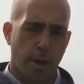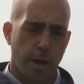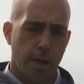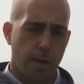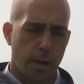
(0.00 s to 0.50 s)

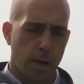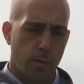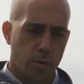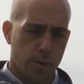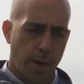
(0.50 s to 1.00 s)
play
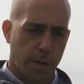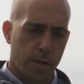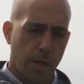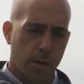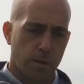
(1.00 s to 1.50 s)
and respect
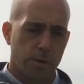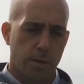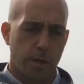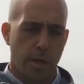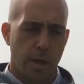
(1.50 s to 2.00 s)
Nichols
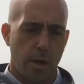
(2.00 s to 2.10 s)
and